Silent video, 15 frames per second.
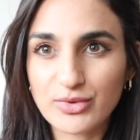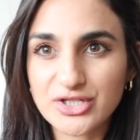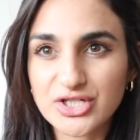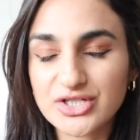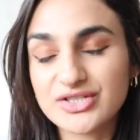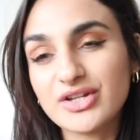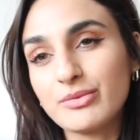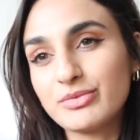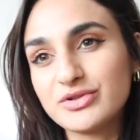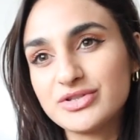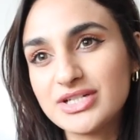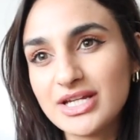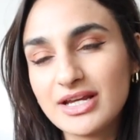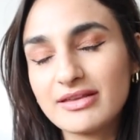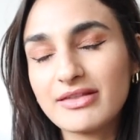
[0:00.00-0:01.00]
which is a
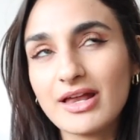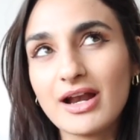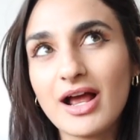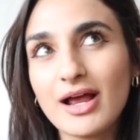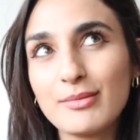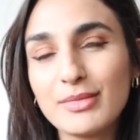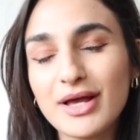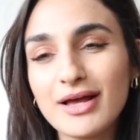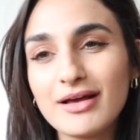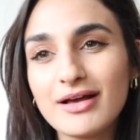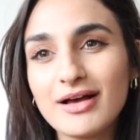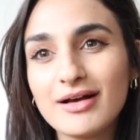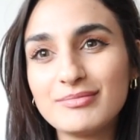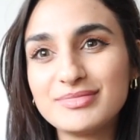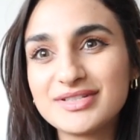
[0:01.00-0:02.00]
boutique that I'm
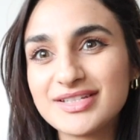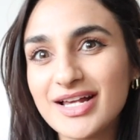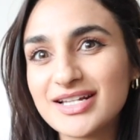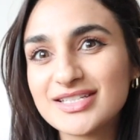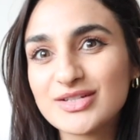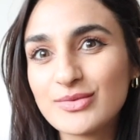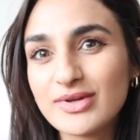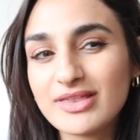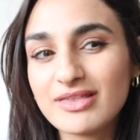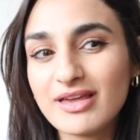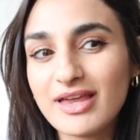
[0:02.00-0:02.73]
obsessed with.